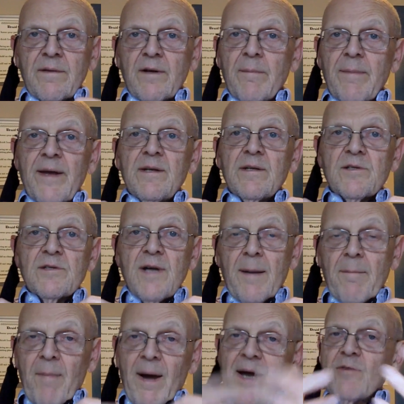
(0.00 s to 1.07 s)
They're made to
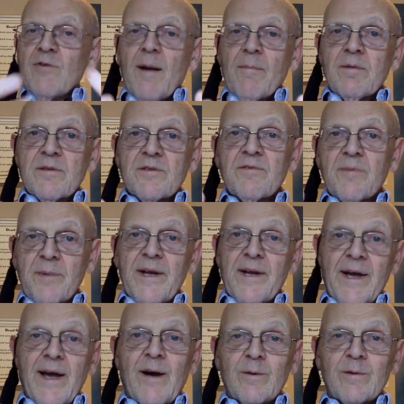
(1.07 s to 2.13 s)
stop my droplets from
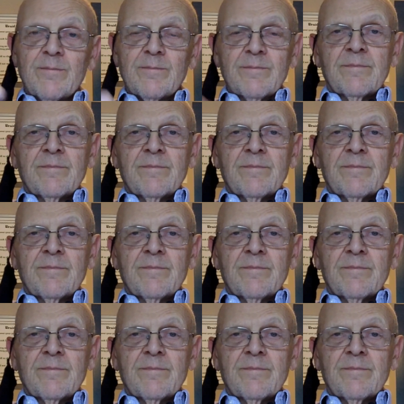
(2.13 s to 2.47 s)
getting out.